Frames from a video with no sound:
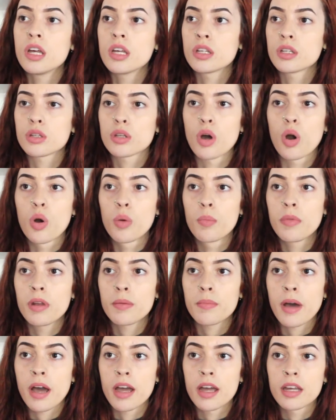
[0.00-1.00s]
So
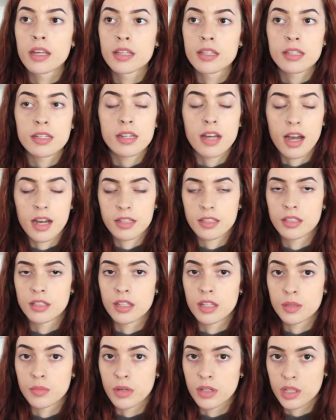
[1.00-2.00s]
minimize toxins
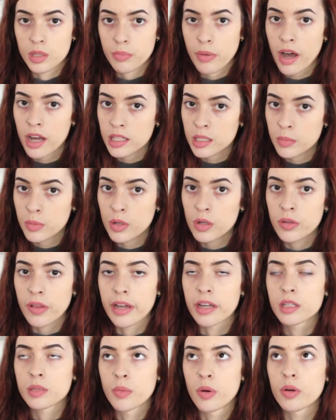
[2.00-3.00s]
as much as possible,
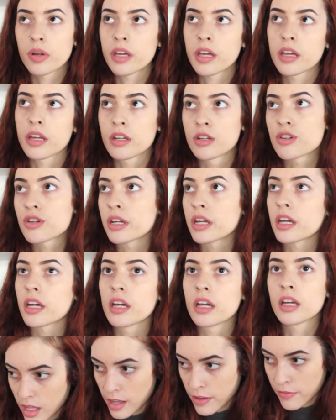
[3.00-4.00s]
like smoking and
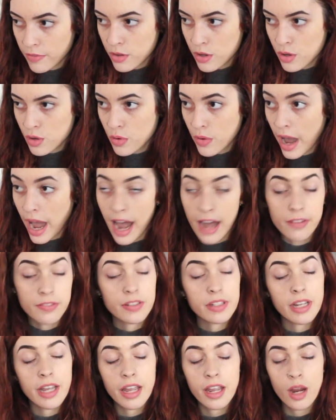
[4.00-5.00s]
drinking. If you have
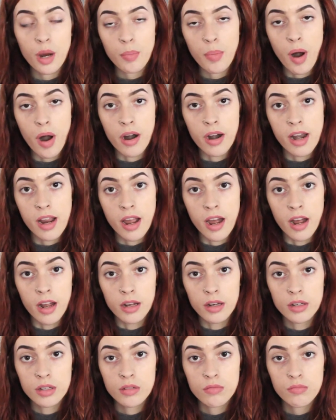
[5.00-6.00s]
to get your party
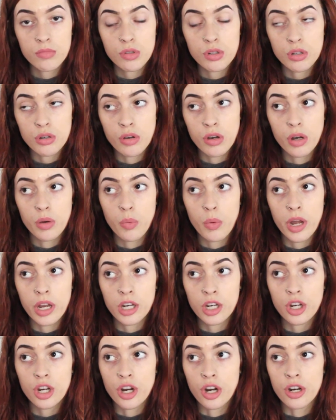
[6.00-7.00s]
on, do it
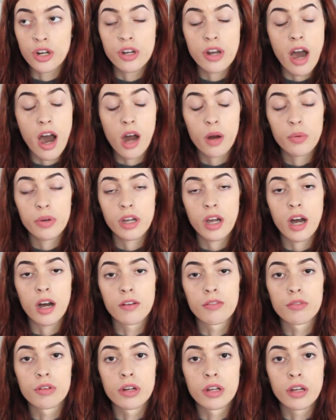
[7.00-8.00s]
when you're not
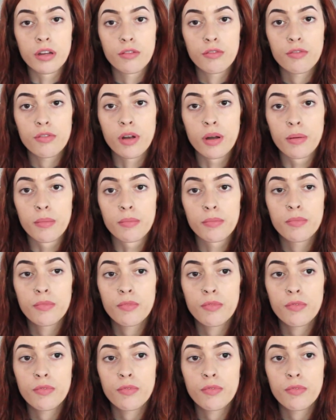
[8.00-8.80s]
recovering from